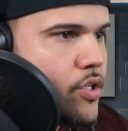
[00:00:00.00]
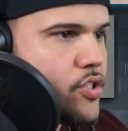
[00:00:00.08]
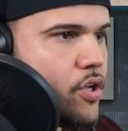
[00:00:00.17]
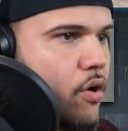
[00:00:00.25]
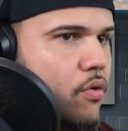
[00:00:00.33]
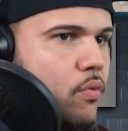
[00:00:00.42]

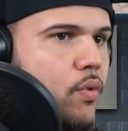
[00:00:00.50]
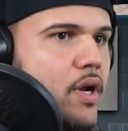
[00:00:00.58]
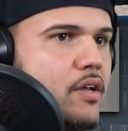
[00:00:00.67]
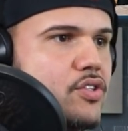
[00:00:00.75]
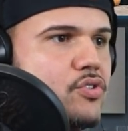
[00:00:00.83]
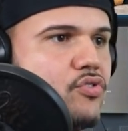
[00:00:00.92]
So what
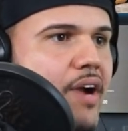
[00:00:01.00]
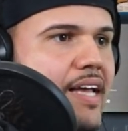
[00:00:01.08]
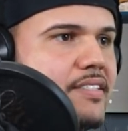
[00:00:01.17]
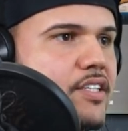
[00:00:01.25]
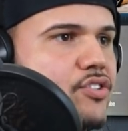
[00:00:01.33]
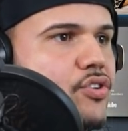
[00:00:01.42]
a
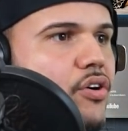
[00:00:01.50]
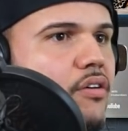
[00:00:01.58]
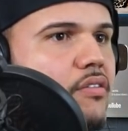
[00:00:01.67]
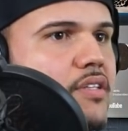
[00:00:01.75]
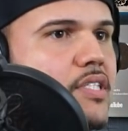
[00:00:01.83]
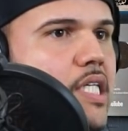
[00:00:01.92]
drastic
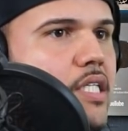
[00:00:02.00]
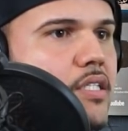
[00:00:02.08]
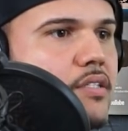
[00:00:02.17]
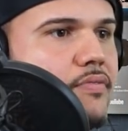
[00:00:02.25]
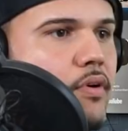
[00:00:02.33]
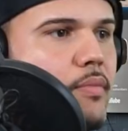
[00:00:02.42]
turn this
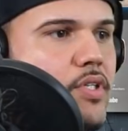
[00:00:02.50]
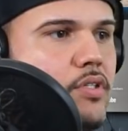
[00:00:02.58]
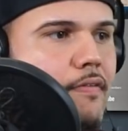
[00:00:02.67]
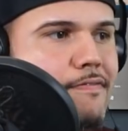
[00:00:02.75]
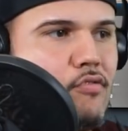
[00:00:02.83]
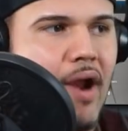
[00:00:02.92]
is for
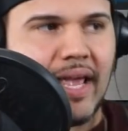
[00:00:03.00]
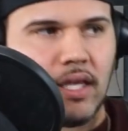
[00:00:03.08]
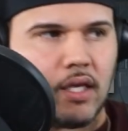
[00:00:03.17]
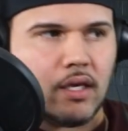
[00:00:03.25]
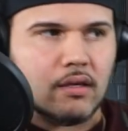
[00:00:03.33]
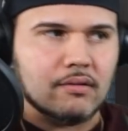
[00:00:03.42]
Mr.
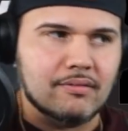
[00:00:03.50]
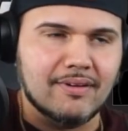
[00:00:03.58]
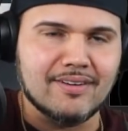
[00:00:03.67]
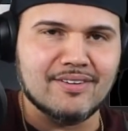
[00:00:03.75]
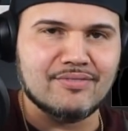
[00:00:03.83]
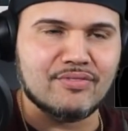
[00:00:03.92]
Frankie.
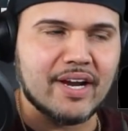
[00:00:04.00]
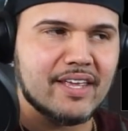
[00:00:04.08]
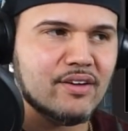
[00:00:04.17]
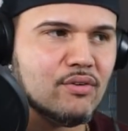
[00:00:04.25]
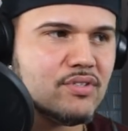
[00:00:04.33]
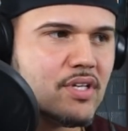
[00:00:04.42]

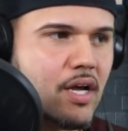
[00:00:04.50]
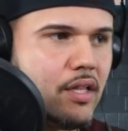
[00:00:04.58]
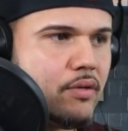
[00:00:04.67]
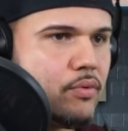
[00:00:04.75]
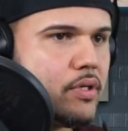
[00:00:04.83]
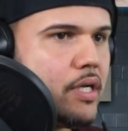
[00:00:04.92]
Frankie Goes to
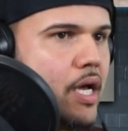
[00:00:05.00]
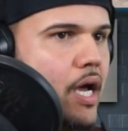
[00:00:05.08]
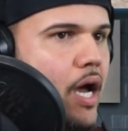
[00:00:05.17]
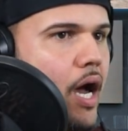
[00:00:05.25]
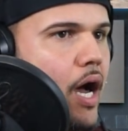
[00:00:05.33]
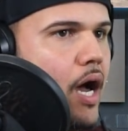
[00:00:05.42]
Hollywood.
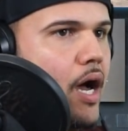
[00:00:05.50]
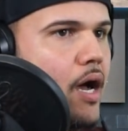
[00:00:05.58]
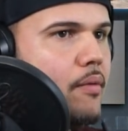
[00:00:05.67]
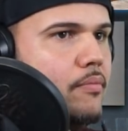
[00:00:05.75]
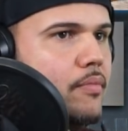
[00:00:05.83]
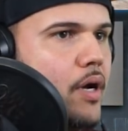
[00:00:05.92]

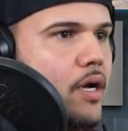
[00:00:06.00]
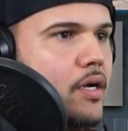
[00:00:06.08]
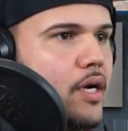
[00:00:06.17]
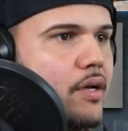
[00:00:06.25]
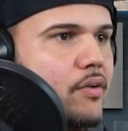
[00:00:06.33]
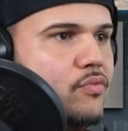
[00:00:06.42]

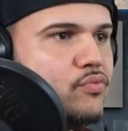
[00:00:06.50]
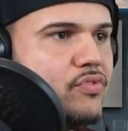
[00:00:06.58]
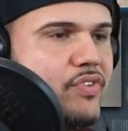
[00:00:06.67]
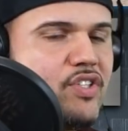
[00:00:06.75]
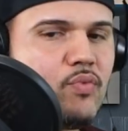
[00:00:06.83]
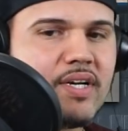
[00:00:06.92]

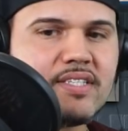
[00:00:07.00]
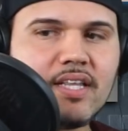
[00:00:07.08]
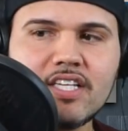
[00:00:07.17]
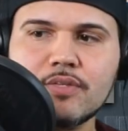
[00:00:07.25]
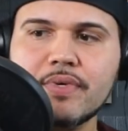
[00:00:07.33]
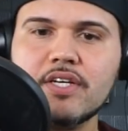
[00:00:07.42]
The reason why I say
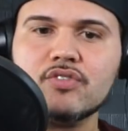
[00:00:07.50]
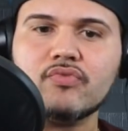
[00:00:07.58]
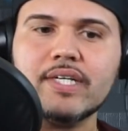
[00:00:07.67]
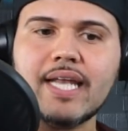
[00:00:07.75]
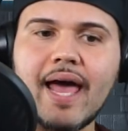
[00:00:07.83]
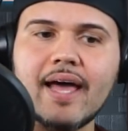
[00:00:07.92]
that is because
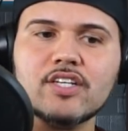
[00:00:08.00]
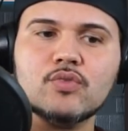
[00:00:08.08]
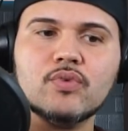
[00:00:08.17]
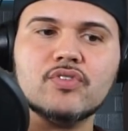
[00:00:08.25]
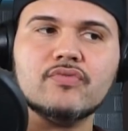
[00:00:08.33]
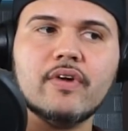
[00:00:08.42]

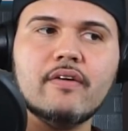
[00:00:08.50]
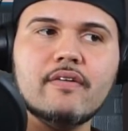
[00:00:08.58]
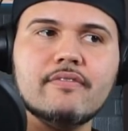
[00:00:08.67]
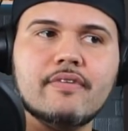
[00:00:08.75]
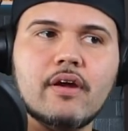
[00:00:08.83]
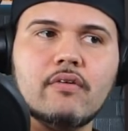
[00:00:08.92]
Relax was
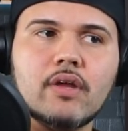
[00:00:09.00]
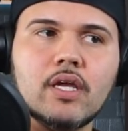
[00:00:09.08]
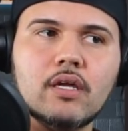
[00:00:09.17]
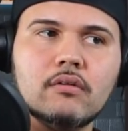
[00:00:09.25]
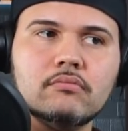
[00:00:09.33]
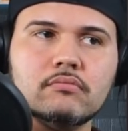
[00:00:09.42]
very,
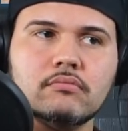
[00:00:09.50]
very